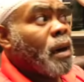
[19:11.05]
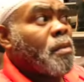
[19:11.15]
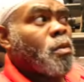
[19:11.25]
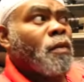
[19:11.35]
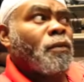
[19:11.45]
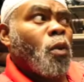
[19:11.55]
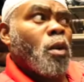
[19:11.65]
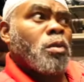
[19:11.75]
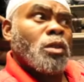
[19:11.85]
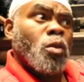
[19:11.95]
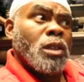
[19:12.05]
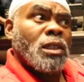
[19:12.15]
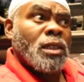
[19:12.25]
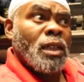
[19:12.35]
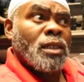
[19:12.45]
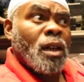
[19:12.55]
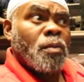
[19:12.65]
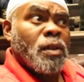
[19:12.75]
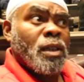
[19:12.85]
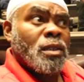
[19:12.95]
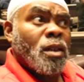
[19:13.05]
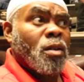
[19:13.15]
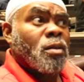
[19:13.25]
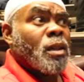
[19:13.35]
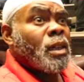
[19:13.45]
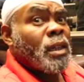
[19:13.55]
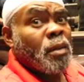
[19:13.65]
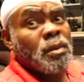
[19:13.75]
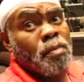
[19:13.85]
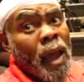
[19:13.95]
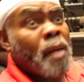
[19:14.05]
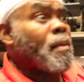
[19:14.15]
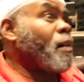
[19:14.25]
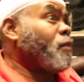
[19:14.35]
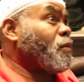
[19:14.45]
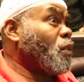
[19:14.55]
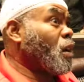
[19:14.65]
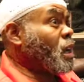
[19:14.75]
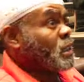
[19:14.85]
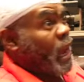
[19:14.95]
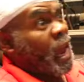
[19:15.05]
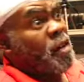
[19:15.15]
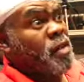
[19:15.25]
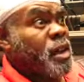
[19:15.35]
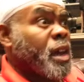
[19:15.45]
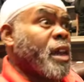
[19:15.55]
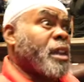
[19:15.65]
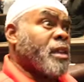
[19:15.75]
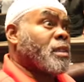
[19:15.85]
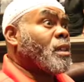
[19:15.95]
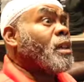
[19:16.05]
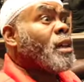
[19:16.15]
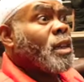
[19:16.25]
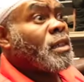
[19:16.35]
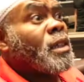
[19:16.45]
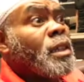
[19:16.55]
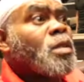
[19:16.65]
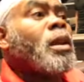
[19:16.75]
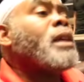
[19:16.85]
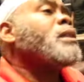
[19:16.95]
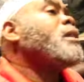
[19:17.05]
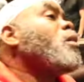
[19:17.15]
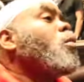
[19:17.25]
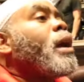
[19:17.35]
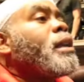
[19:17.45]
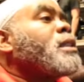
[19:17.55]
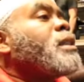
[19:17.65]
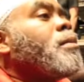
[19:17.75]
I mean, when Floyd was doing these things a couple years ago, it was bad mouth for Floyd. He's arrogant. He's, he's, so they're still waiting to see